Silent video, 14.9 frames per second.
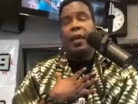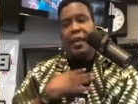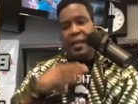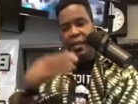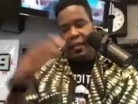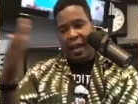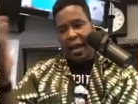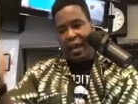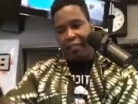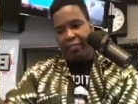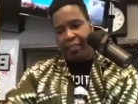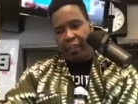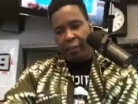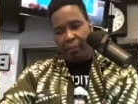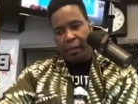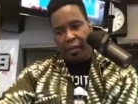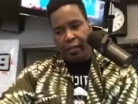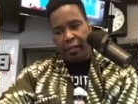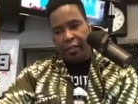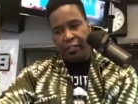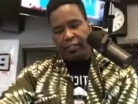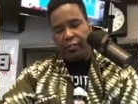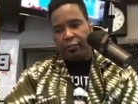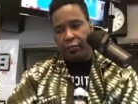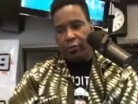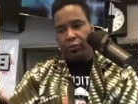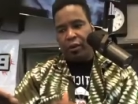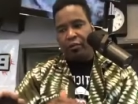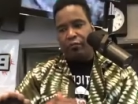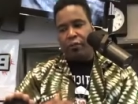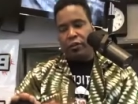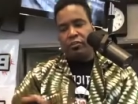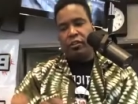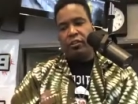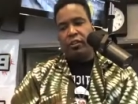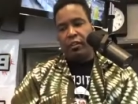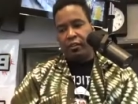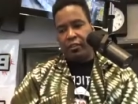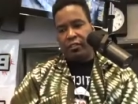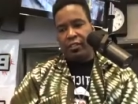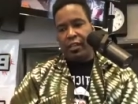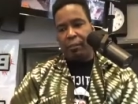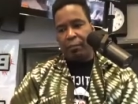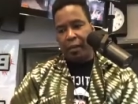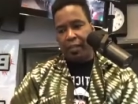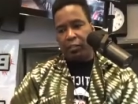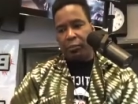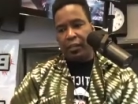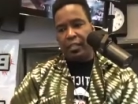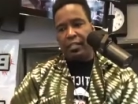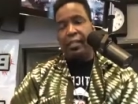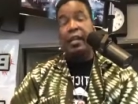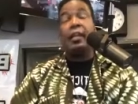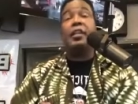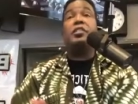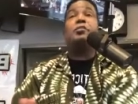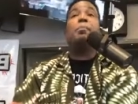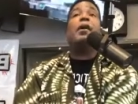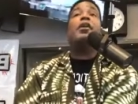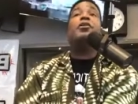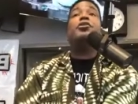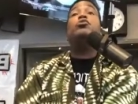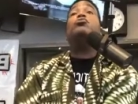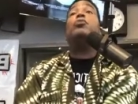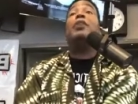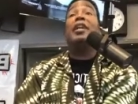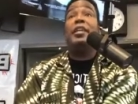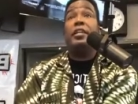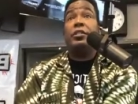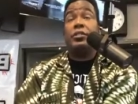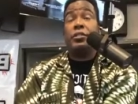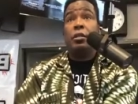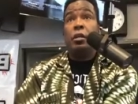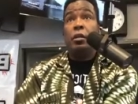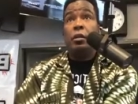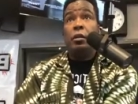and I think my cousin, the great Frederick Douglass, said it best when he said it is better to raise